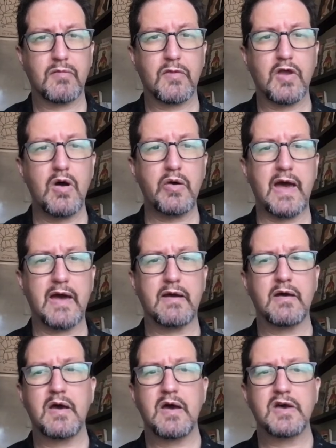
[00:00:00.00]
Okay,
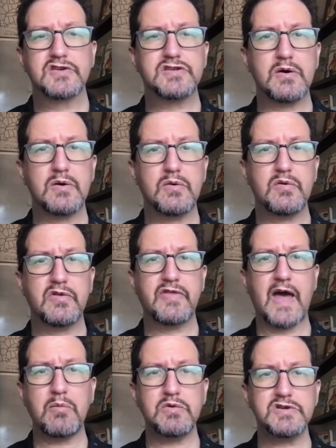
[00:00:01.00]
so
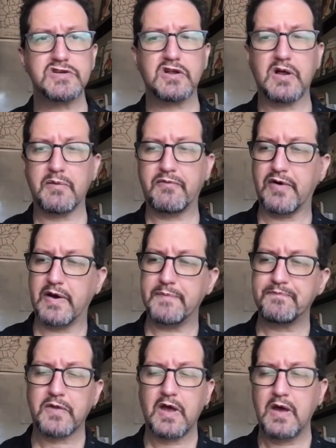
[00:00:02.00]
that was clubfoot.
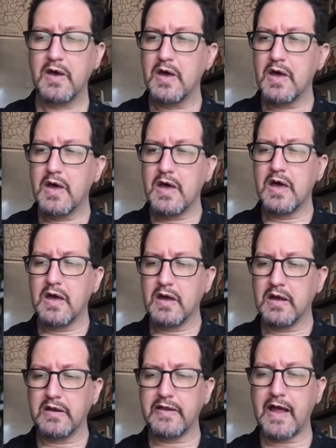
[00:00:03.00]

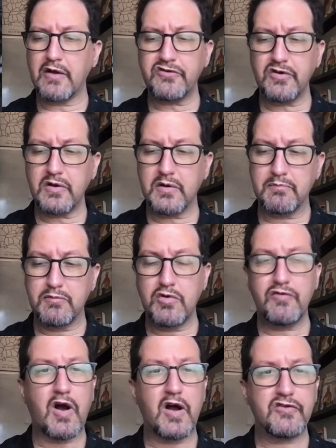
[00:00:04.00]
Now to
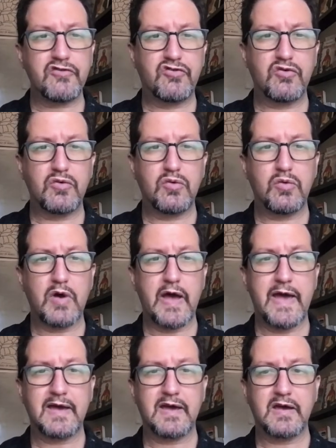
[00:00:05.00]
move on to
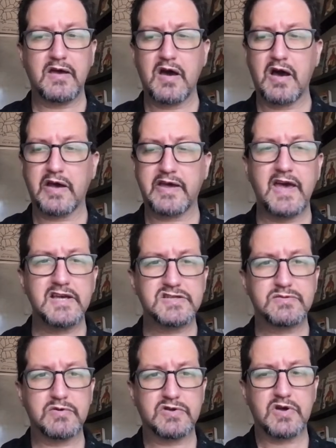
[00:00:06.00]
a
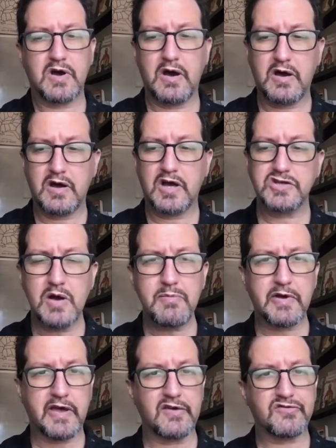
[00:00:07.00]
case with a trauma
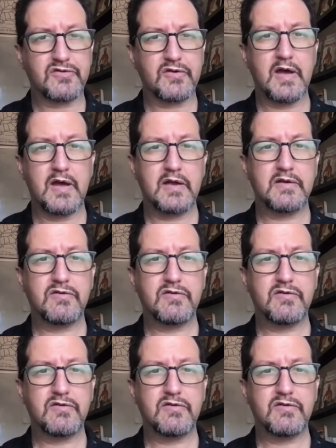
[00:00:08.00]
case, and